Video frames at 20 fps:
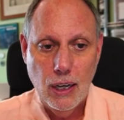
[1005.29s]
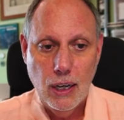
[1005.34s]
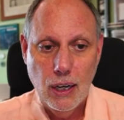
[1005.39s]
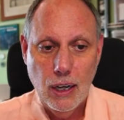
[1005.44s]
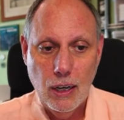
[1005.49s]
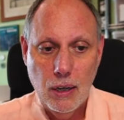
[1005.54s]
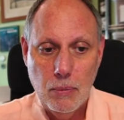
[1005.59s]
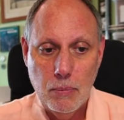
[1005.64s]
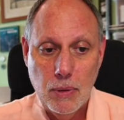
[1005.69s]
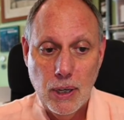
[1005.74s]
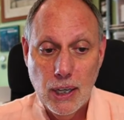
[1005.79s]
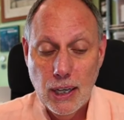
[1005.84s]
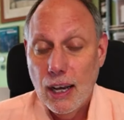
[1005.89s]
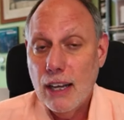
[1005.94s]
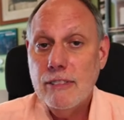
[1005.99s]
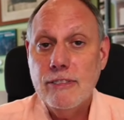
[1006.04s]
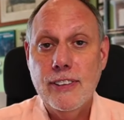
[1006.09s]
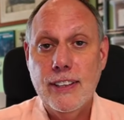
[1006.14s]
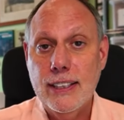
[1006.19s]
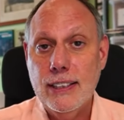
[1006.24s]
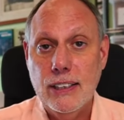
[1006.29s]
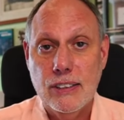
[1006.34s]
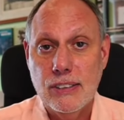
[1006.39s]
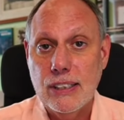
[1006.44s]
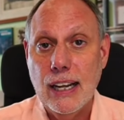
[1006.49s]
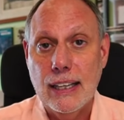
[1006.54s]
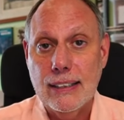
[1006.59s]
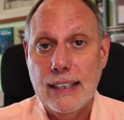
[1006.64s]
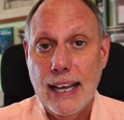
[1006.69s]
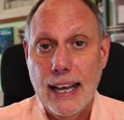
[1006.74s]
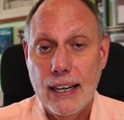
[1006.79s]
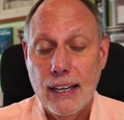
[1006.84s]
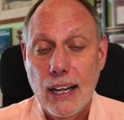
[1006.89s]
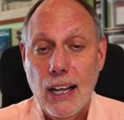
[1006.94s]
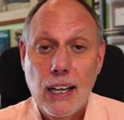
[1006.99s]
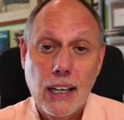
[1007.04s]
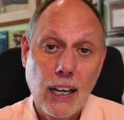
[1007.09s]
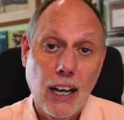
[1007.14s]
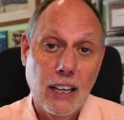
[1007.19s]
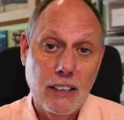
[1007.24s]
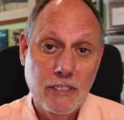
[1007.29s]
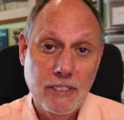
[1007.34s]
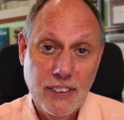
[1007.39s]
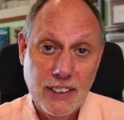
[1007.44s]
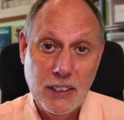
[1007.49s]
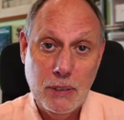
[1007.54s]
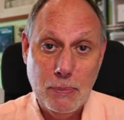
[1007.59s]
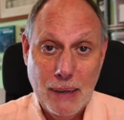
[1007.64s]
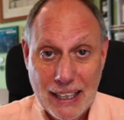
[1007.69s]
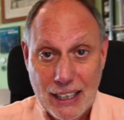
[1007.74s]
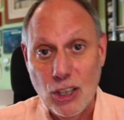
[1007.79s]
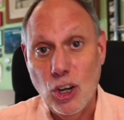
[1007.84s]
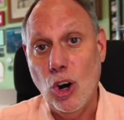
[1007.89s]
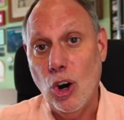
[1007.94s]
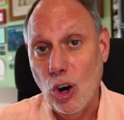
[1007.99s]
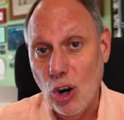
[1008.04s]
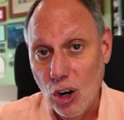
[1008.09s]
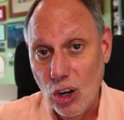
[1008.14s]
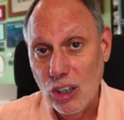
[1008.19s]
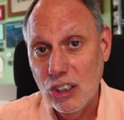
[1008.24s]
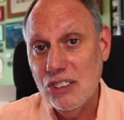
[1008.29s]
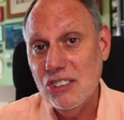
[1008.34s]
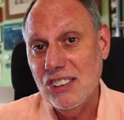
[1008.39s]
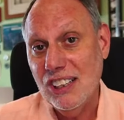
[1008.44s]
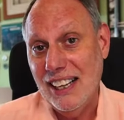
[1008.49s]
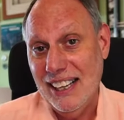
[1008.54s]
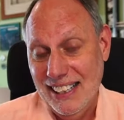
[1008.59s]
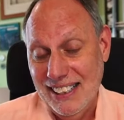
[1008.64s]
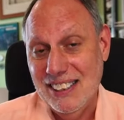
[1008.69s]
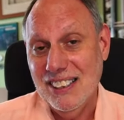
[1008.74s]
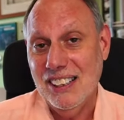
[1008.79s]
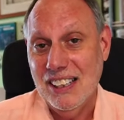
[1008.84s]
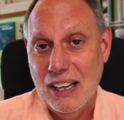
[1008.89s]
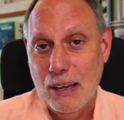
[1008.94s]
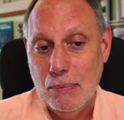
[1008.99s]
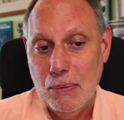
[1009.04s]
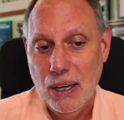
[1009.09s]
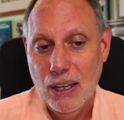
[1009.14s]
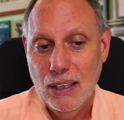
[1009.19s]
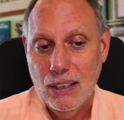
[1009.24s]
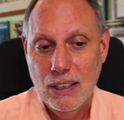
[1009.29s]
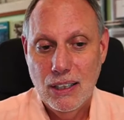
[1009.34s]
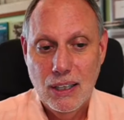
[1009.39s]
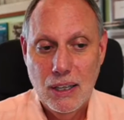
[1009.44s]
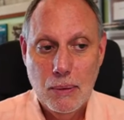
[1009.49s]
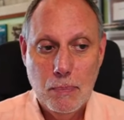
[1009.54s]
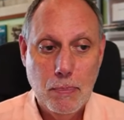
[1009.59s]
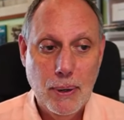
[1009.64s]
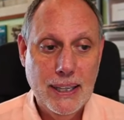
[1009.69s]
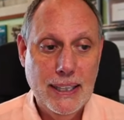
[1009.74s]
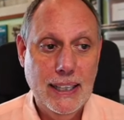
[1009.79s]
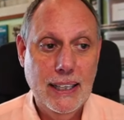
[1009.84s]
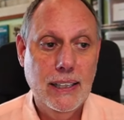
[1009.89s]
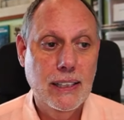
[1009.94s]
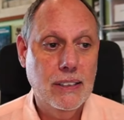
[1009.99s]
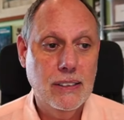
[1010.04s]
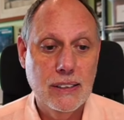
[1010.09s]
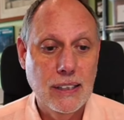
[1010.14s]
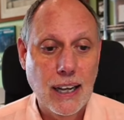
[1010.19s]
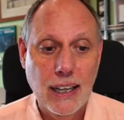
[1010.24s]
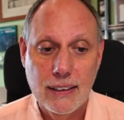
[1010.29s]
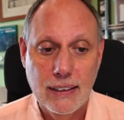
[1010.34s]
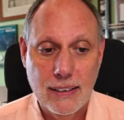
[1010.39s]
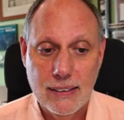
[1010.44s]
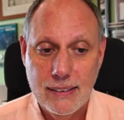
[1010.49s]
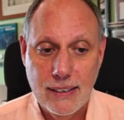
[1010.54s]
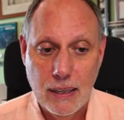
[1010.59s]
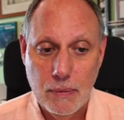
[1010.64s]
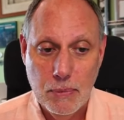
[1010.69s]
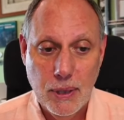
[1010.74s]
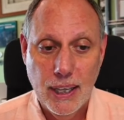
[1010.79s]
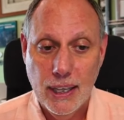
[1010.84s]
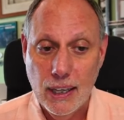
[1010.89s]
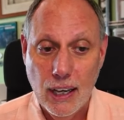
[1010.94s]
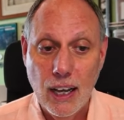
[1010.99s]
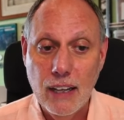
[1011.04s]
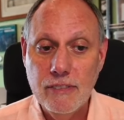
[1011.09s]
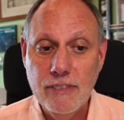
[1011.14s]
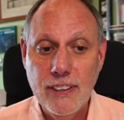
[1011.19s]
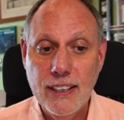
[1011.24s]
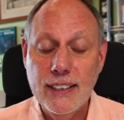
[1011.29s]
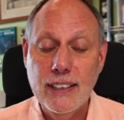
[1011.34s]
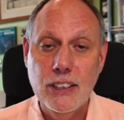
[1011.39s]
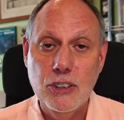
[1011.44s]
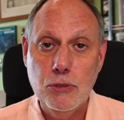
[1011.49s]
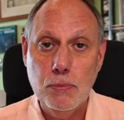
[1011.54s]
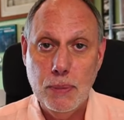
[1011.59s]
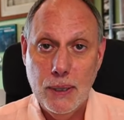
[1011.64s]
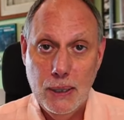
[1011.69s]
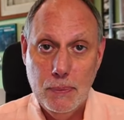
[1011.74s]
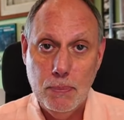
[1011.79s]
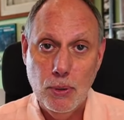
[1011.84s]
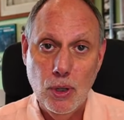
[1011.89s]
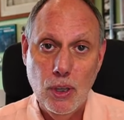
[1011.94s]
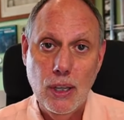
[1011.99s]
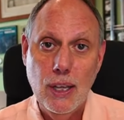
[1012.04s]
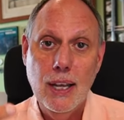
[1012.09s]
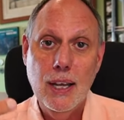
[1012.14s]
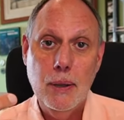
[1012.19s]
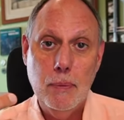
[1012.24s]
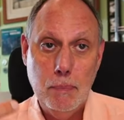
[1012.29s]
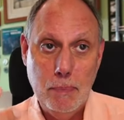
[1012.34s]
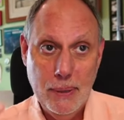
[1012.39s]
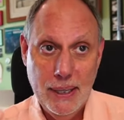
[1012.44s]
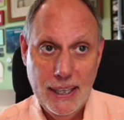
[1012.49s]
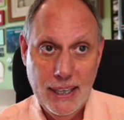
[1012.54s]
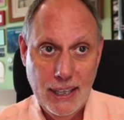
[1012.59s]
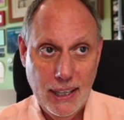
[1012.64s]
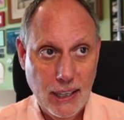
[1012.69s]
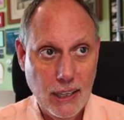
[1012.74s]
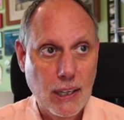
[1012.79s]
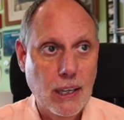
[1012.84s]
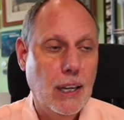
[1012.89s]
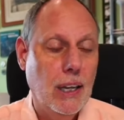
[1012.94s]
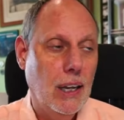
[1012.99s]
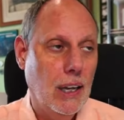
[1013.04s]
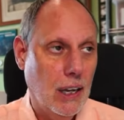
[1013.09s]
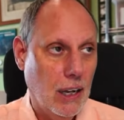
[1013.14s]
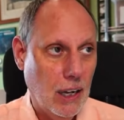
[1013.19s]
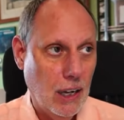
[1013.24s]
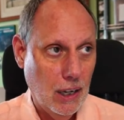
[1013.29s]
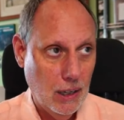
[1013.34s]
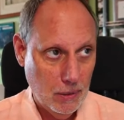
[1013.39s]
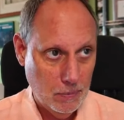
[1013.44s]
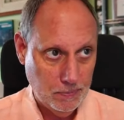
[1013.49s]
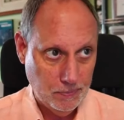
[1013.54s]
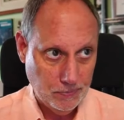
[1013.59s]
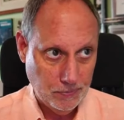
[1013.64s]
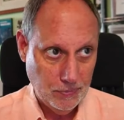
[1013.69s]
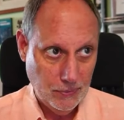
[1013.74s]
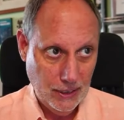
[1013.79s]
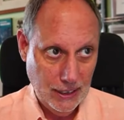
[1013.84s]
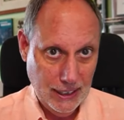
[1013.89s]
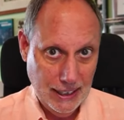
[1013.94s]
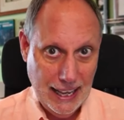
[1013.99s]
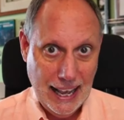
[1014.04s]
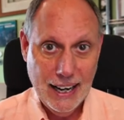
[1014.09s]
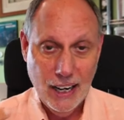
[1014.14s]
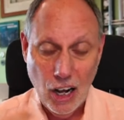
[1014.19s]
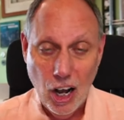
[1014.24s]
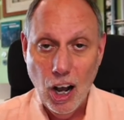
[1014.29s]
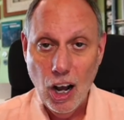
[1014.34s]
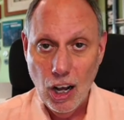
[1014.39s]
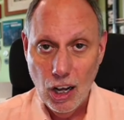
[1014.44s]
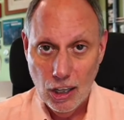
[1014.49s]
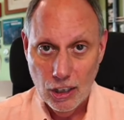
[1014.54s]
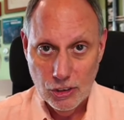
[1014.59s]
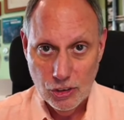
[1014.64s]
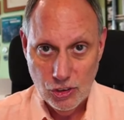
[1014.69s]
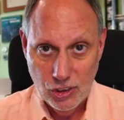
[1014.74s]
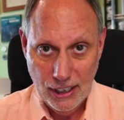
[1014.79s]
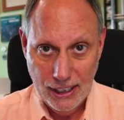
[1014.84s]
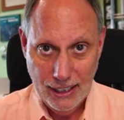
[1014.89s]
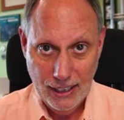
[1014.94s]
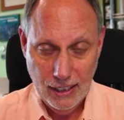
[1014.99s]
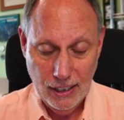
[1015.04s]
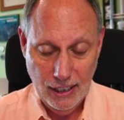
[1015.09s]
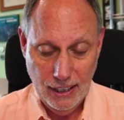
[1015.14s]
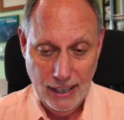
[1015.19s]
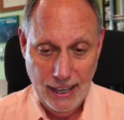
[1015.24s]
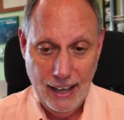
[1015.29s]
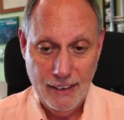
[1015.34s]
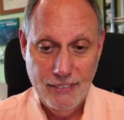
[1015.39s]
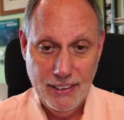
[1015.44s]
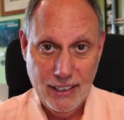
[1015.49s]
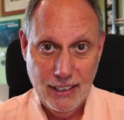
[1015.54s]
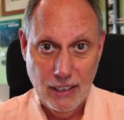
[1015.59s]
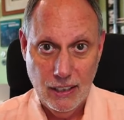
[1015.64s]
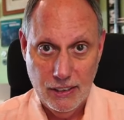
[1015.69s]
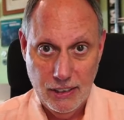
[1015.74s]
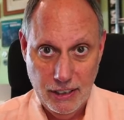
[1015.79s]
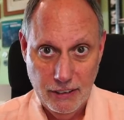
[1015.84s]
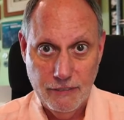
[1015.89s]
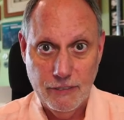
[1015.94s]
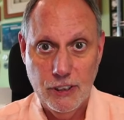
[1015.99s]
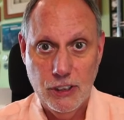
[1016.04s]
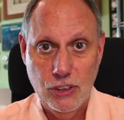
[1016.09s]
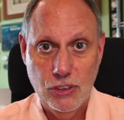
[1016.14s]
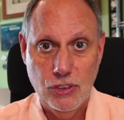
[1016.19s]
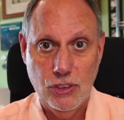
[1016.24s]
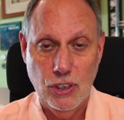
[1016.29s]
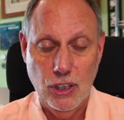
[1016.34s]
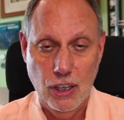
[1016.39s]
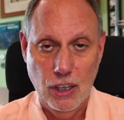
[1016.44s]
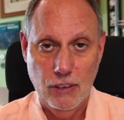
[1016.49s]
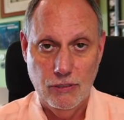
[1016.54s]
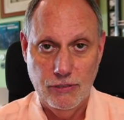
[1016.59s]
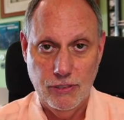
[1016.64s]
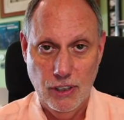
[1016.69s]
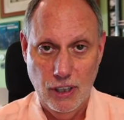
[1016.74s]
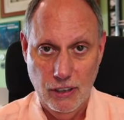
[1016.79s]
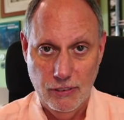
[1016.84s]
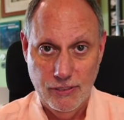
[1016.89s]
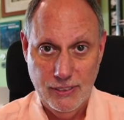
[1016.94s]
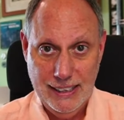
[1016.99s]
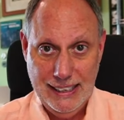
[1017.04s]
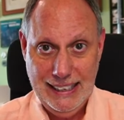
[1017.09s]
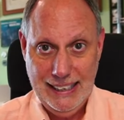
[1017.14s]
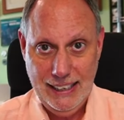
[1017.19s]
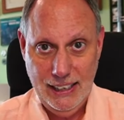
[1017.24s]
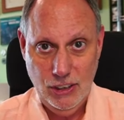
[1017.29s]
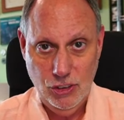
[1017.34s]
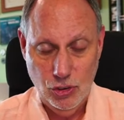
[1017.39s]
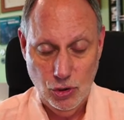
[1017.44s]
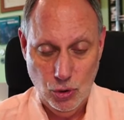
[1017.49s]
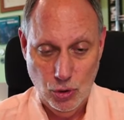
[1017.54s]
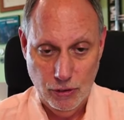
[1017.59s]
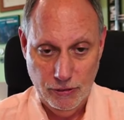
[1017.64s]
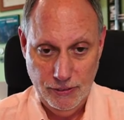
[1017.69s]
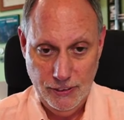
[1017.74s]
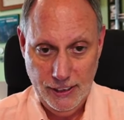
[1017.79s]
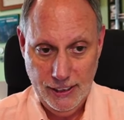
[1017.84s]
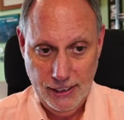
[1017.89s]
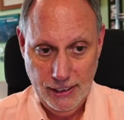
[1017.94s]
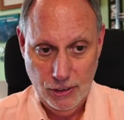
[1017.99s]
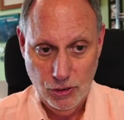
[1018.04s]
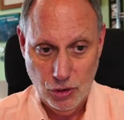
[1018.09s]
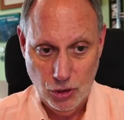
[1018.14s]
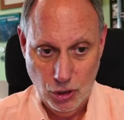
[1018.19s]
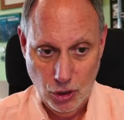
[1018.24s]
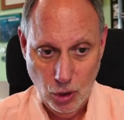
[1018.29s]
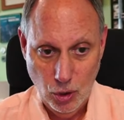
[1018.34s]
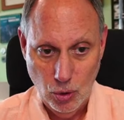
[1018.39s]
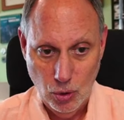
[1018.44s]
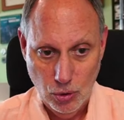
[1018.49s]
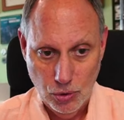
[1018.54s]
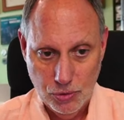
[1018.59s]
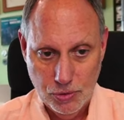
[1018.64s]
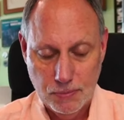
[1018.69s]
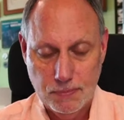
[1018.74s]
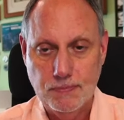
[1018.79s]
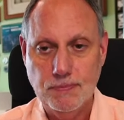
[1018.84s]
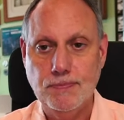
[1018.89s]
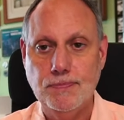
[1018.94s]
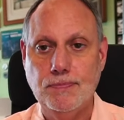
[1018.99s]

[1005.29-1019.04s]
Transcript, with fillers: Um, conflict is not that. Conflict may cause a dilemma, but it is not the same thing. Conflict is people being um, at odds, it, having a difference of, of needs or feelings or goals,